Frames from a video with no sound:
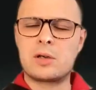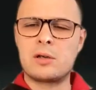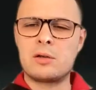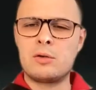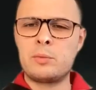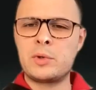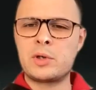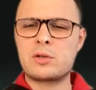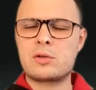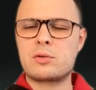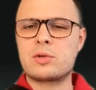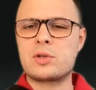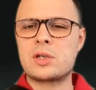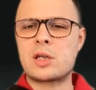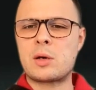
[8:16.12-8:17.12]
economics,
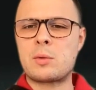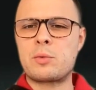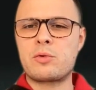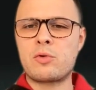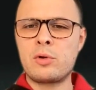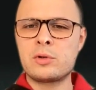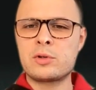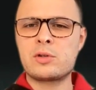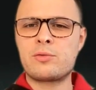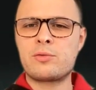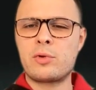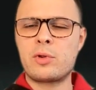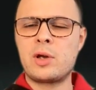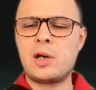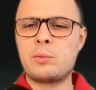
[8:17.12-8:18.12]
to set up royalties
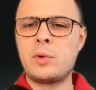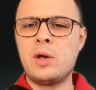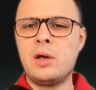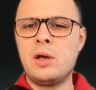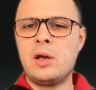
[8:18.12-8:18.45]
for them,